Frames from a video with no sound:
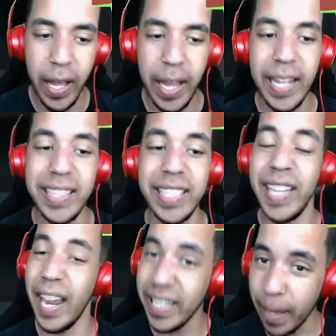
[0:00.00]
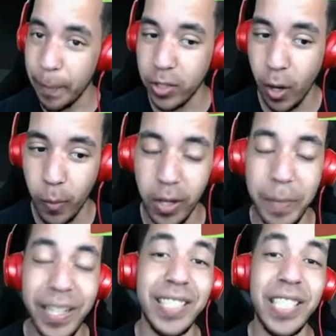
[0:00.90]
In today's episode, we're going to be
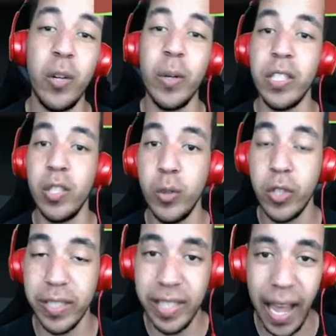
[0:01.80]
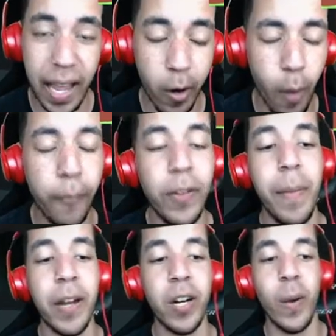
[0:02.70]
continuing to do just that and hopefully
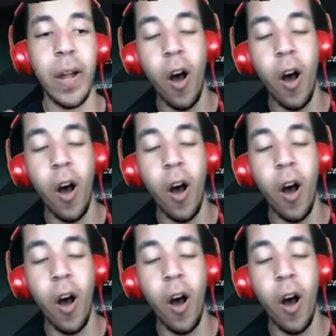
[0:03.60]
make our way